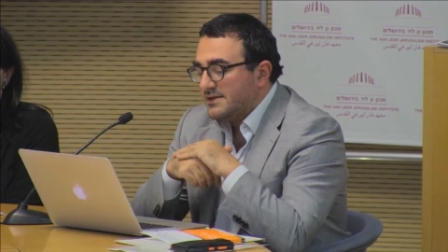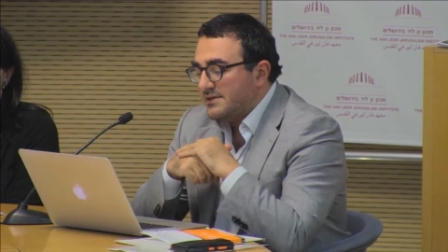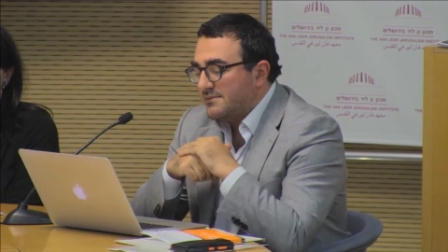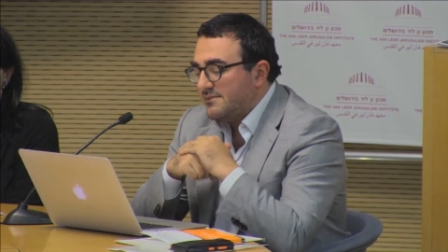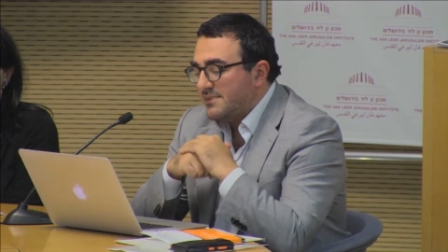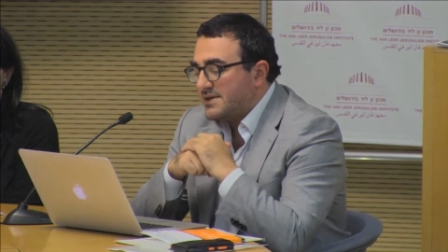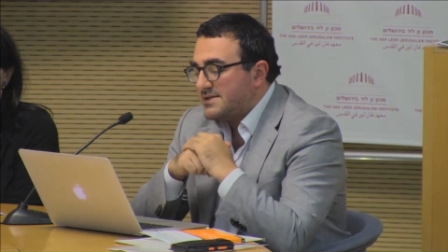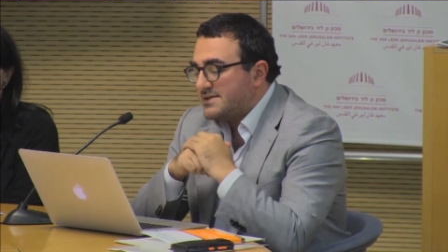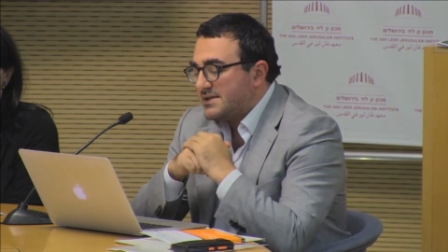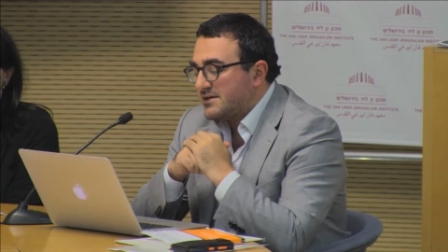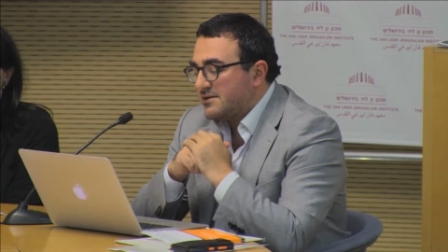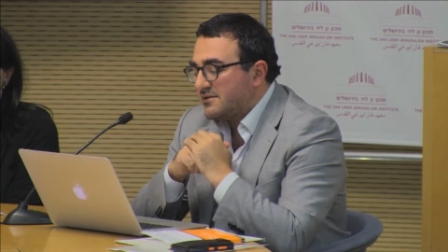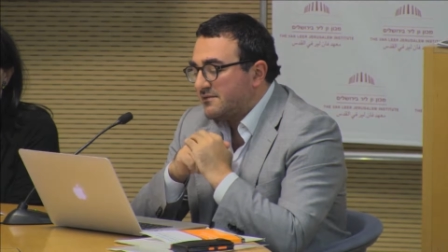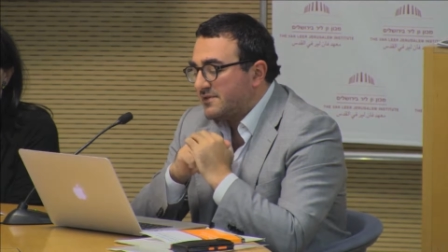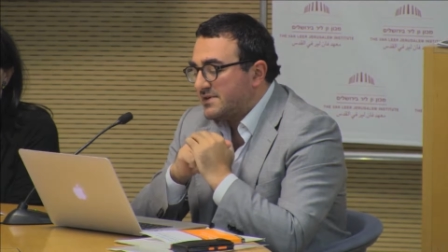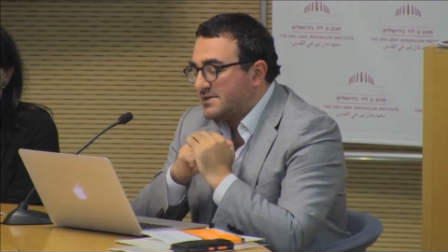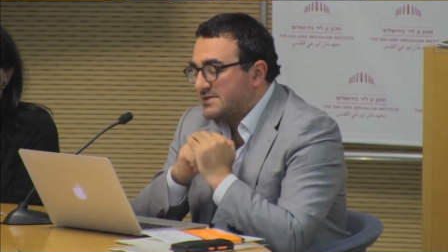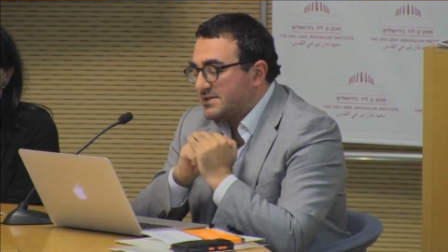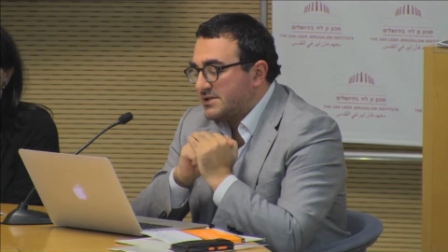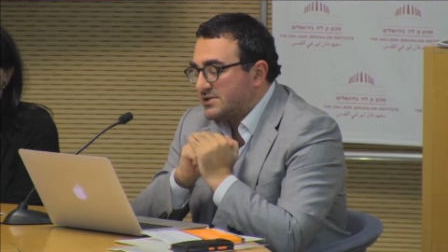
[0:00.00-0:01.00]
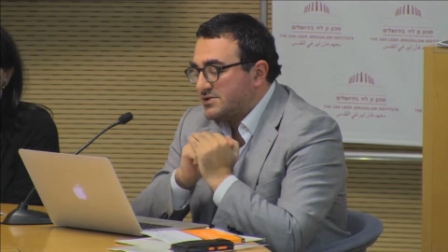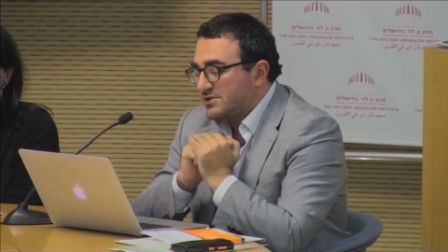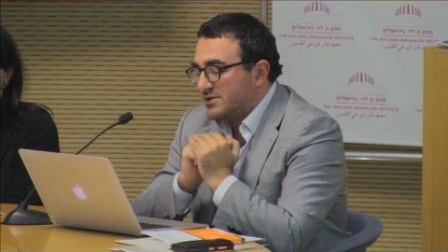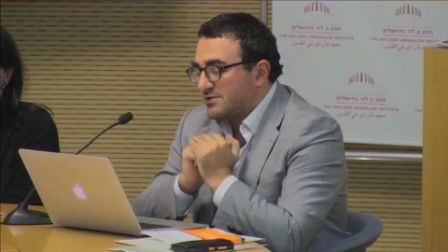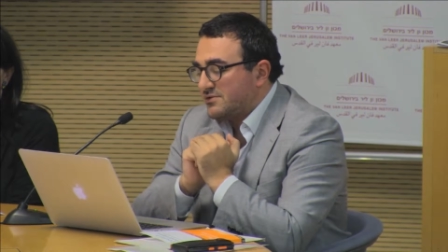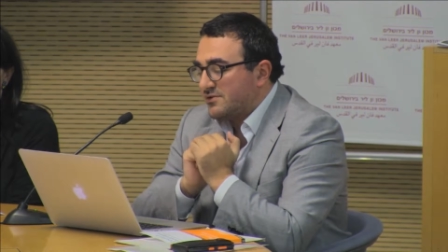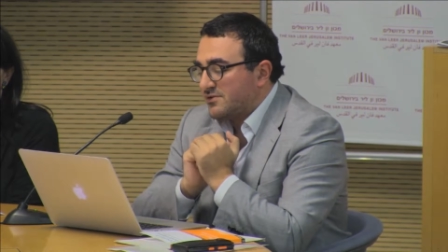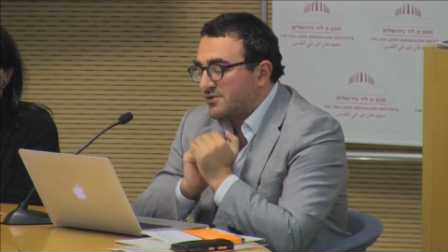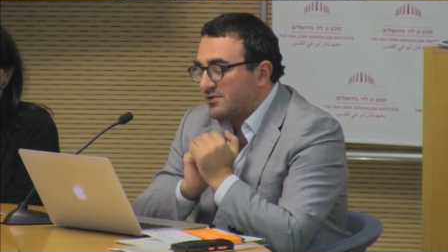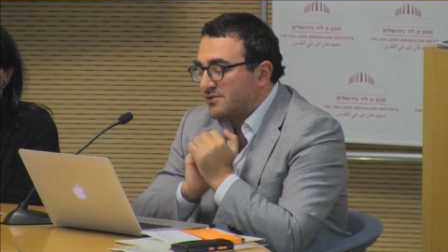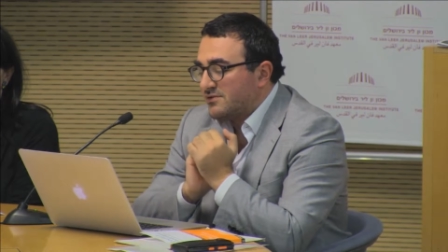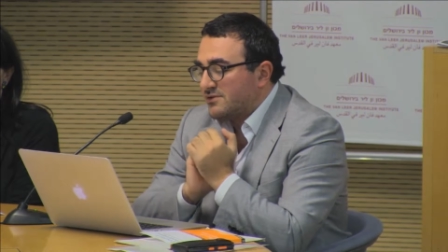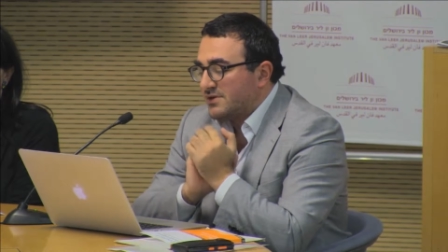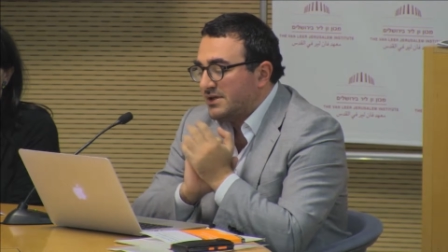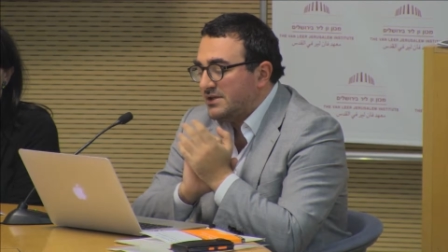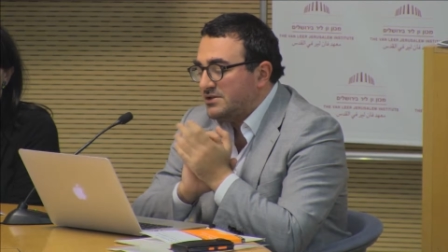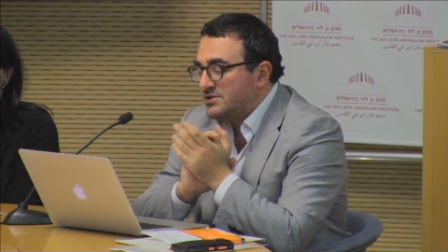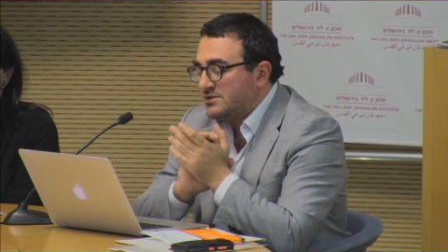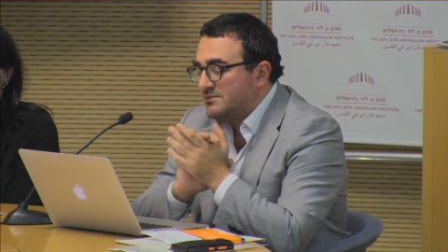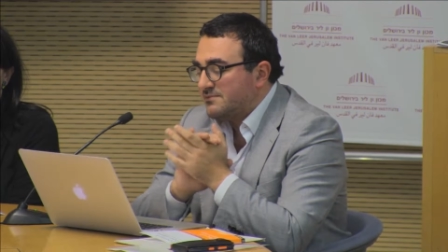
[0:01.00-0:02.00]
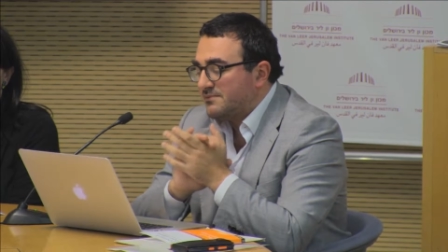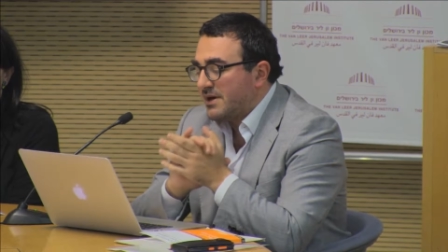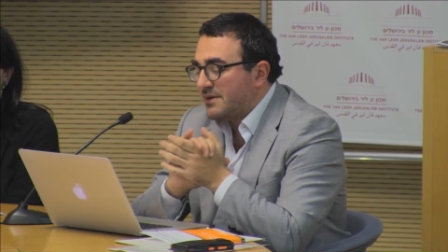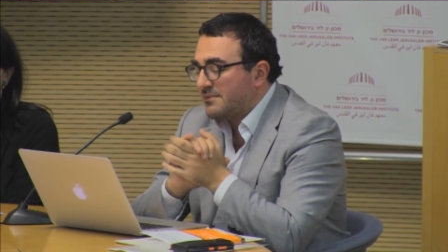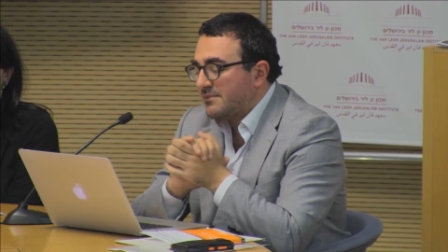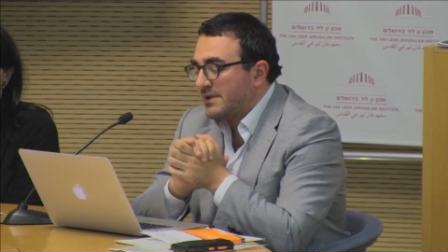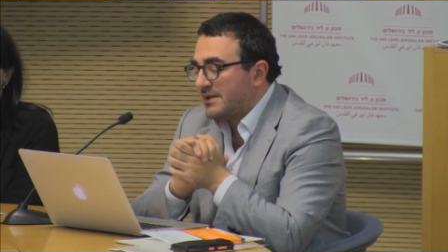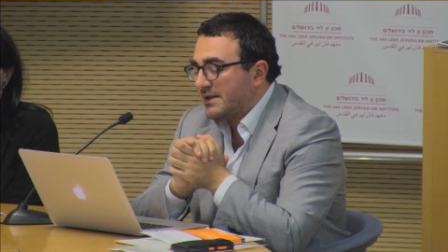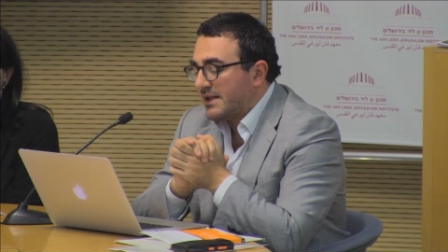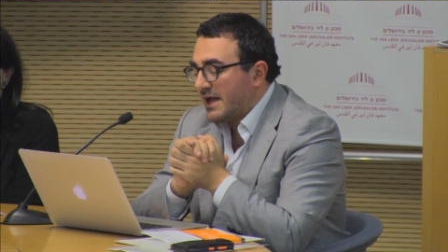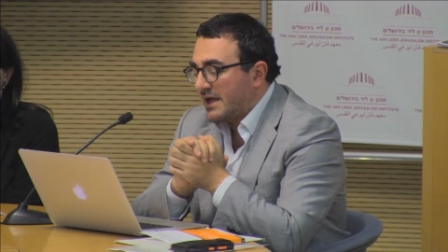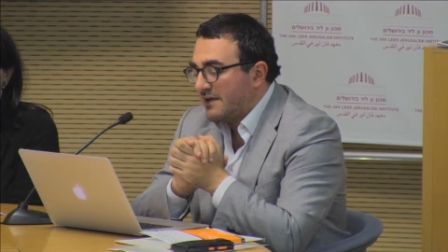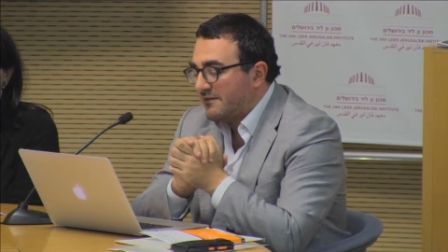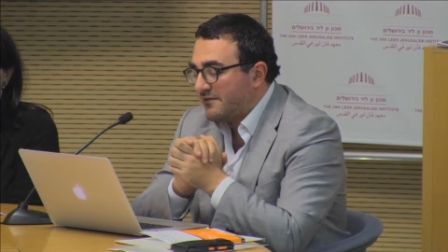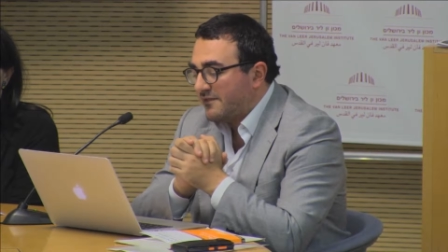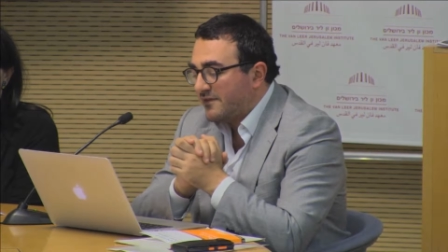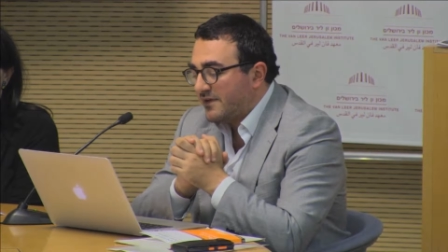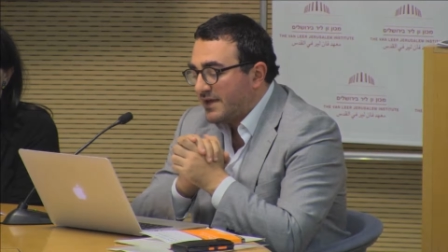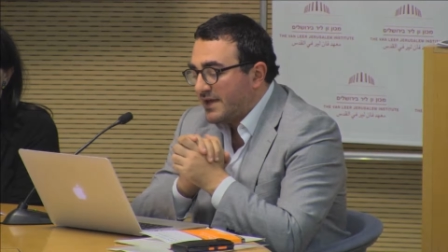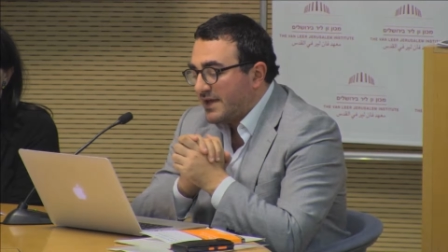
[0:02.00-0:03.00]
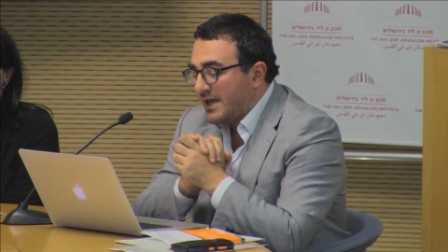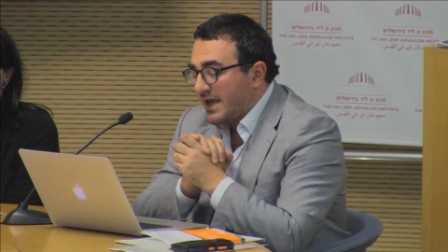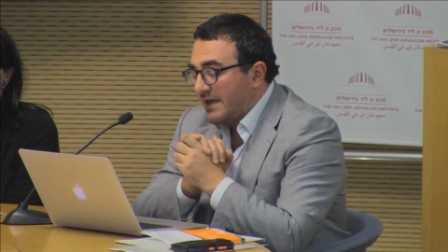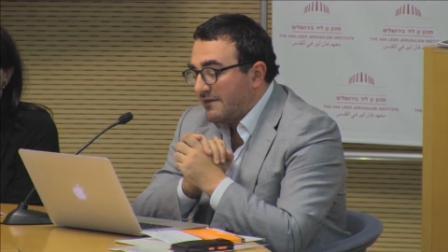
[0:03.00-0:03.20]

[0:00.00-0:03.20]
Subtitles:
debates and conversation on the role of religion in public life